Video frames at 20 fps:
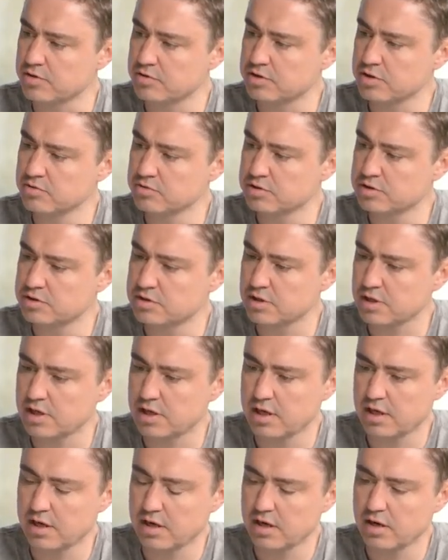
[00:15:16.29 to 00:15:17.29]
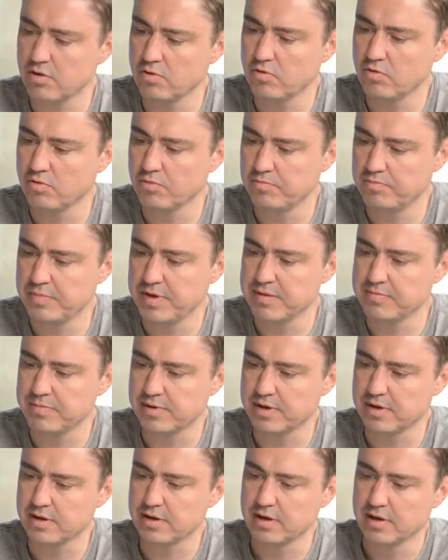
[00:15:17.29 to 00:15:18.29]
You don't uh, allow
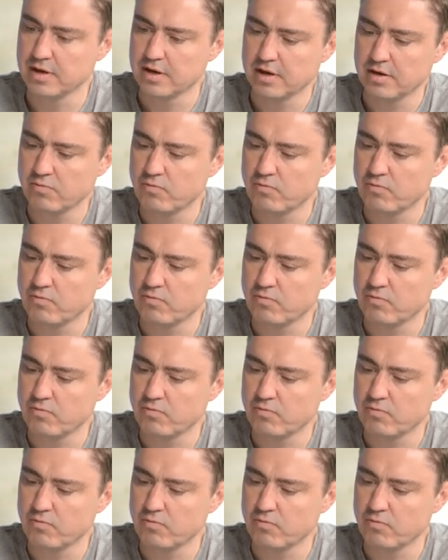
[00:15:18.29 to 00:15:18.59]
people